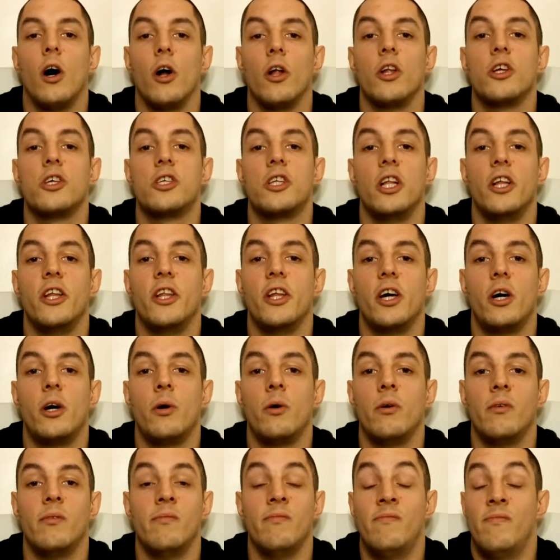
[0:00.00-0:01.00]
Honestly,
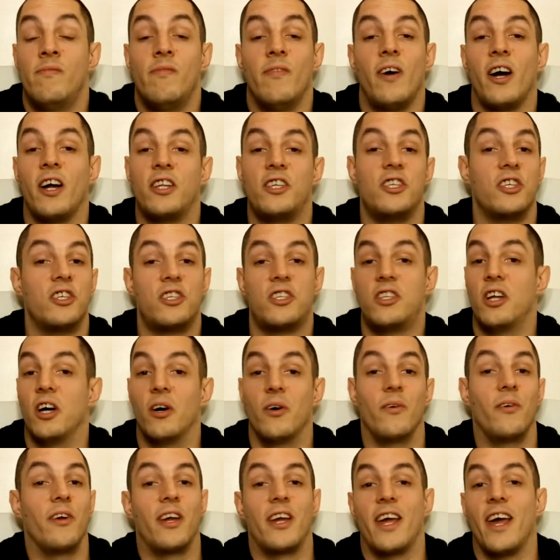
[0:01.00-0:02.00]
though, I just
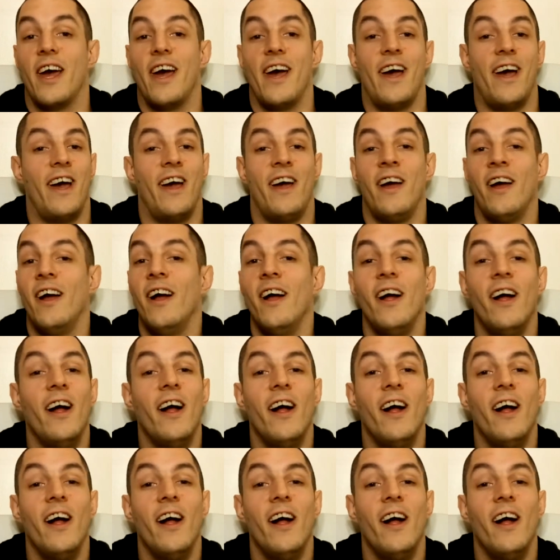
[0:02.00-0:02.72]
don't care.